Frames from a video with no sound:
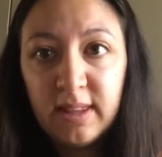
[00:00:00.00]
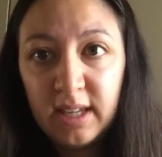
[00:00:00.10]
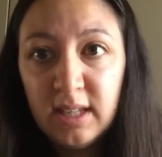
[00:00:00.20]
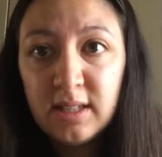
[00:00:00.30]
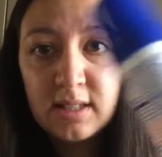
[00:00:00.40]

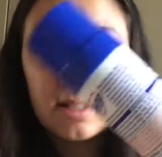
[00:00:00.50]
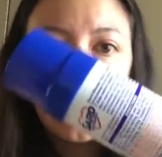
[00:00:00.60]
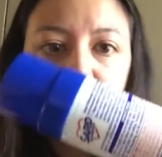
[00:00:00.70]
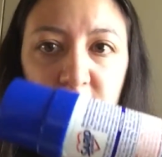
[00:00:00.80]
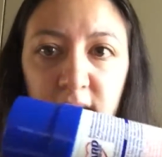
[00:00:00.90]
this
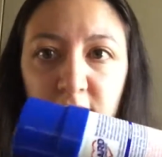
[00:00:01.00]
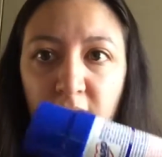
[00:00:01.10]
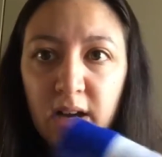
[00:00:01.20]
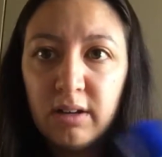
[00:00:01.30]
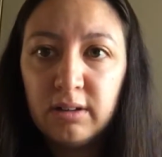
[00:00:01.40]
in
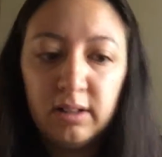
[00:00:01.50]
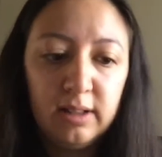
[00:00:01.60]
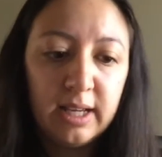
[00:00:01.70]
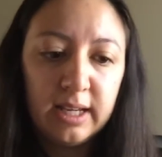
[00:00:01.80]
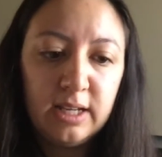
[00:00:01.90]
our
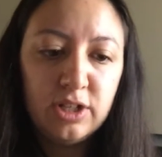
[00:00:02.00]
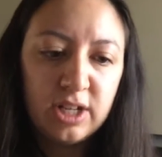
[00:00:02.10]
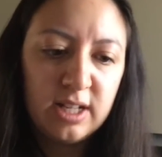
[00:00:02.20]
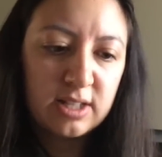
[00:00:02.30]
luggage and